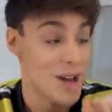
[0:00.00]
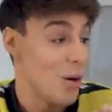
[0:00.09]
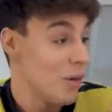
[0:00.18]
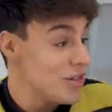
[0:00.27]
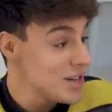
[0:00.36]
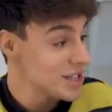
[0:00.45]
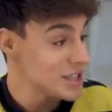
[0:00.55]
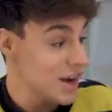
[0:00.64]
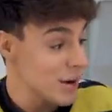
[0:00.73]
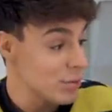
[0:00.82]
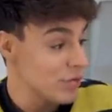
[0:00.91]
Now on this
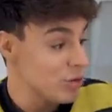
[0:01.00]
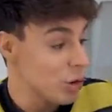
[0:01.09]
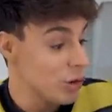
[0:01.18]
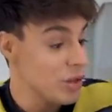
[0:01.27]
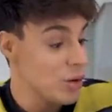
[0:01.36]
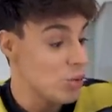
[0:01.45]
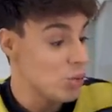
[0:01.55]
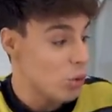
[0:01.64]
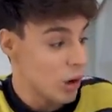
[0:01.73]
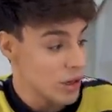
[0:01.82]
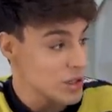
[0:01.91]
side, we've got the
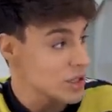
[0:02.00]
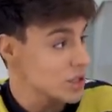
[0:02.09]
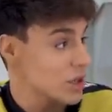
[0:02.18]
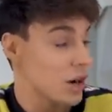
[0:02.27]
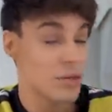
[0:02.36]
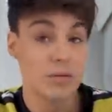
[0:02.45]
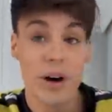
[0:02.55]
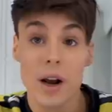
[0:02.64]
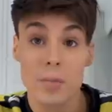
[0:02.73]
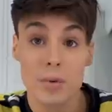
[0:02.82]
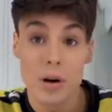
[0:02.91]
1-star
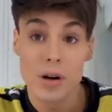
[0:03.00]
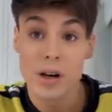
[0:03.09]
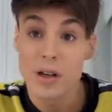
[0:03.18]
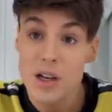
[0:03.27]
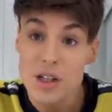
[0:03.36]
rated product.